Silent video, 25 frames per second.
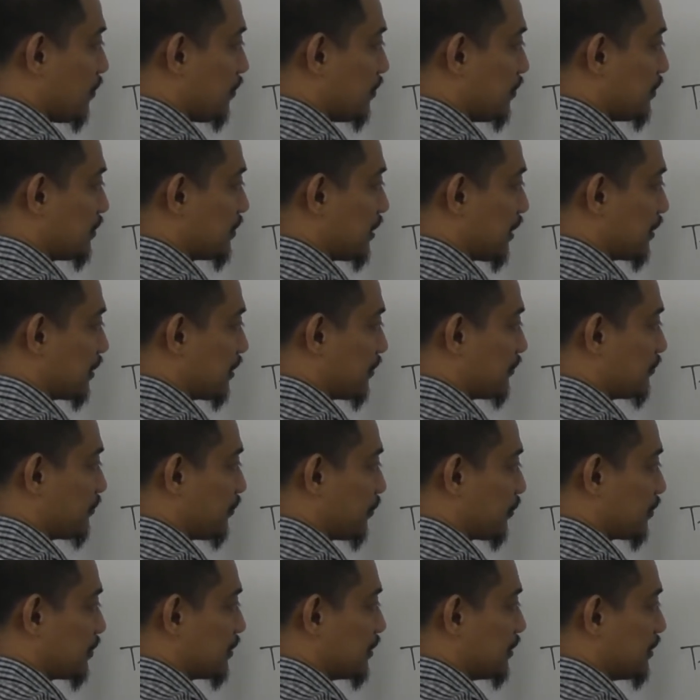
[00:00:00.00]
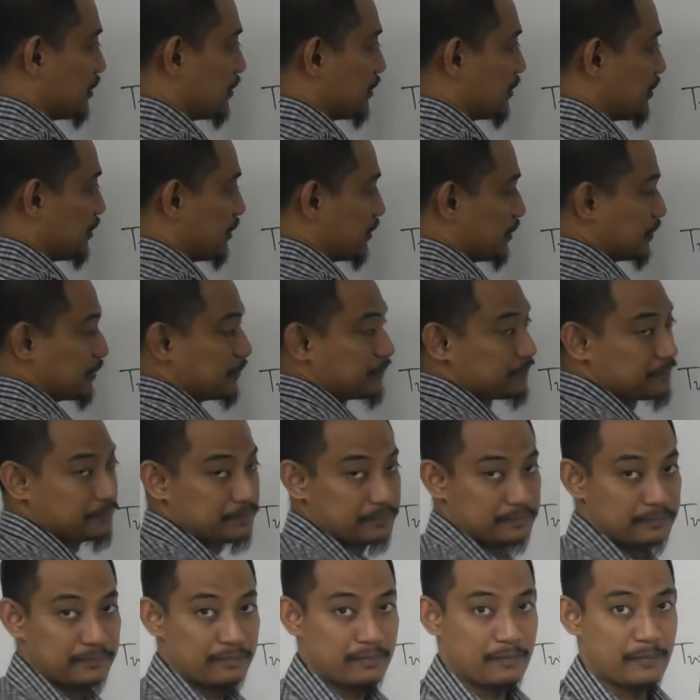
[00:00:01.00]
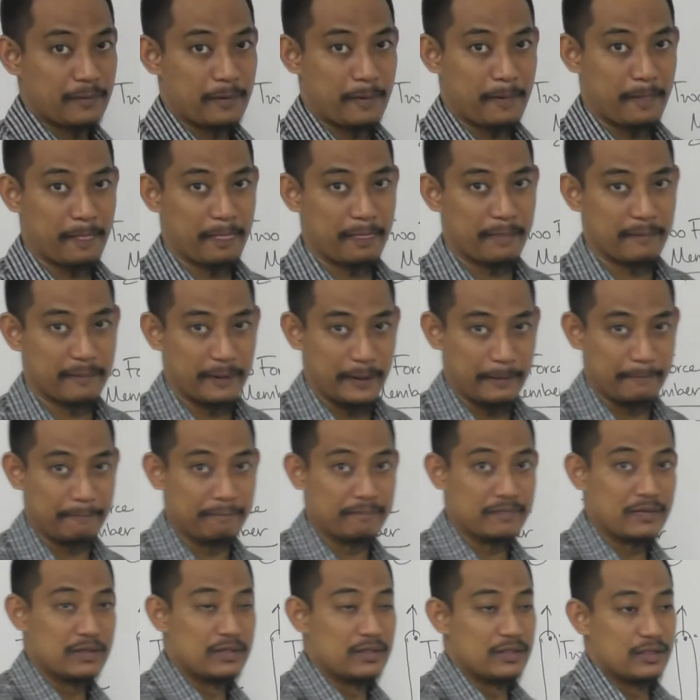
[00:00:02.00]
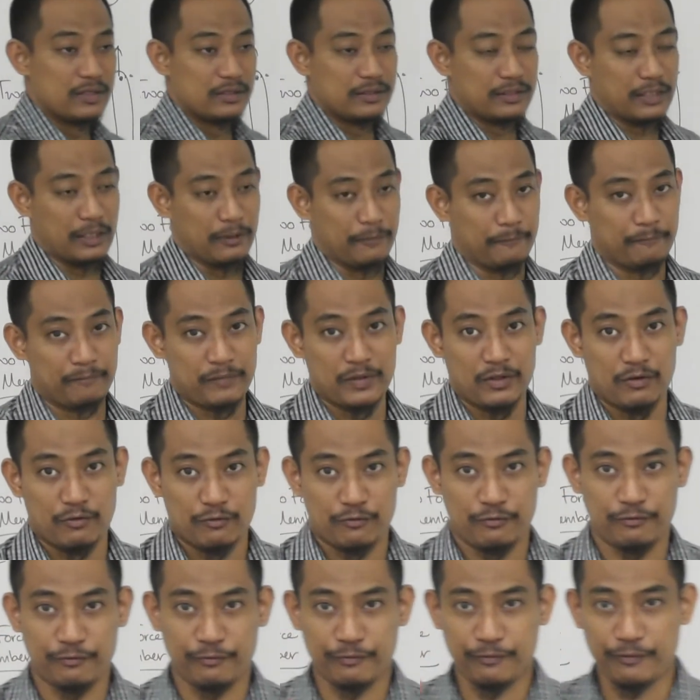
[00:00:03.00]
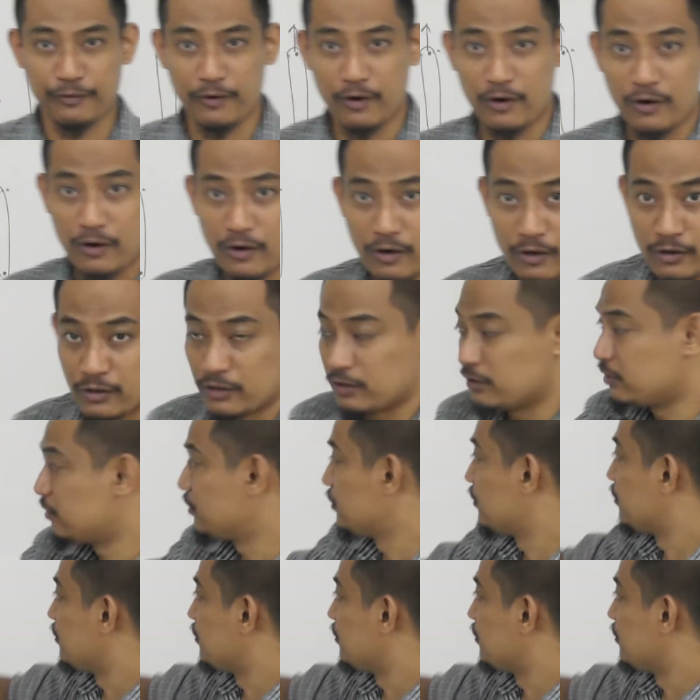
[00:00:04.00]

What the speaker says: resultant force here, right? Now, for